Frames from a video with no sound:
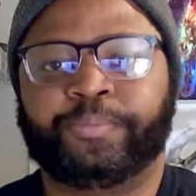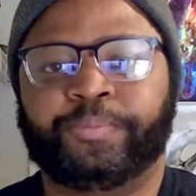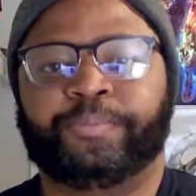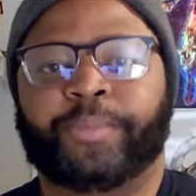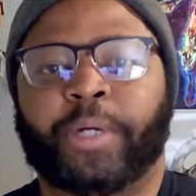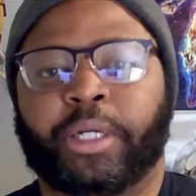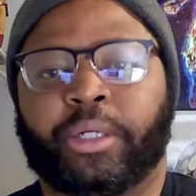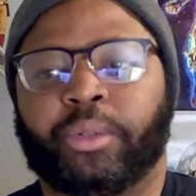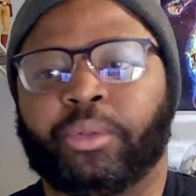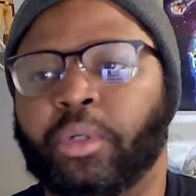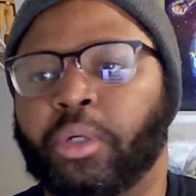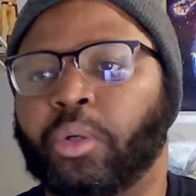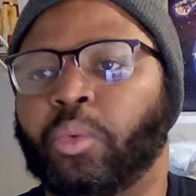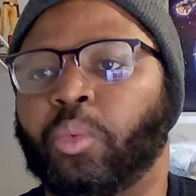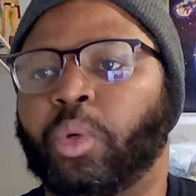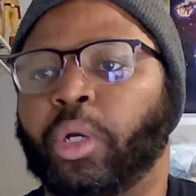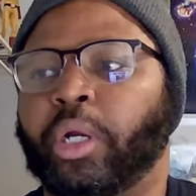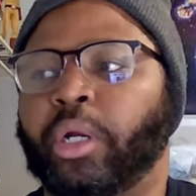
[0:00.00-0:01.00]
I don't know
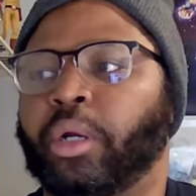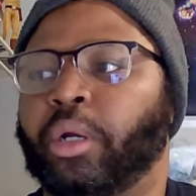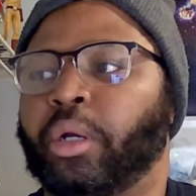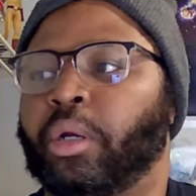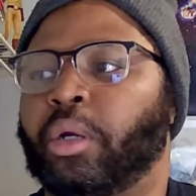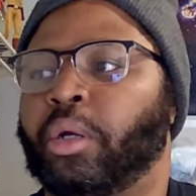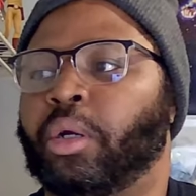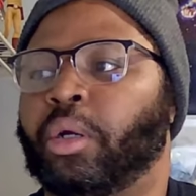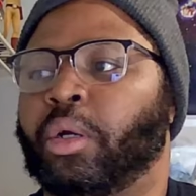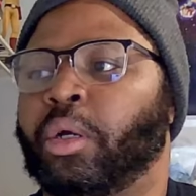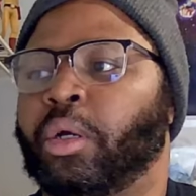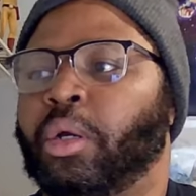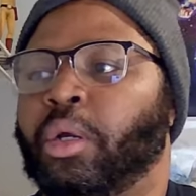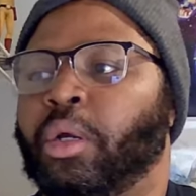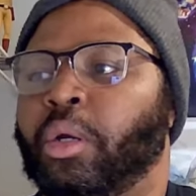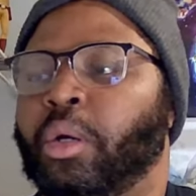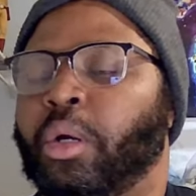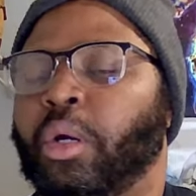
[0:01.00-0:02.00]
where
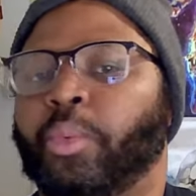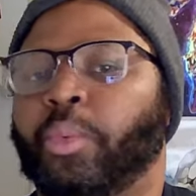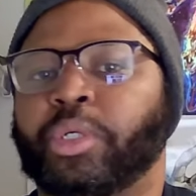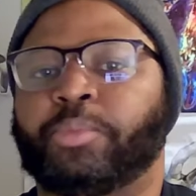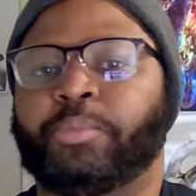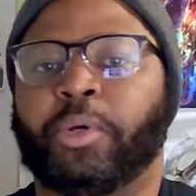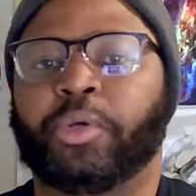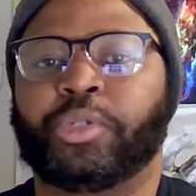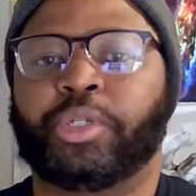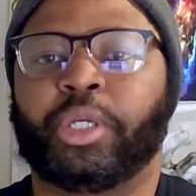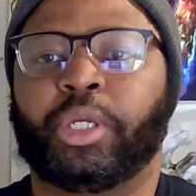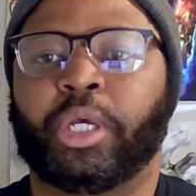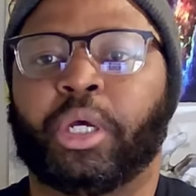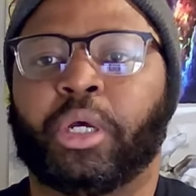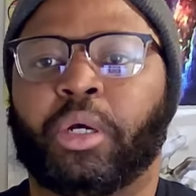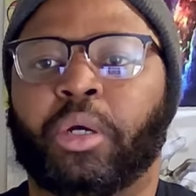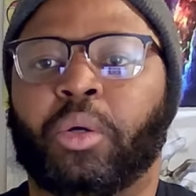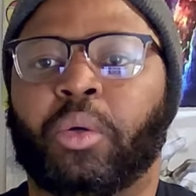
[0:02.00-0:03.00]
we're supposed to
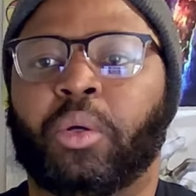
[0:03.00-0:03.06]
go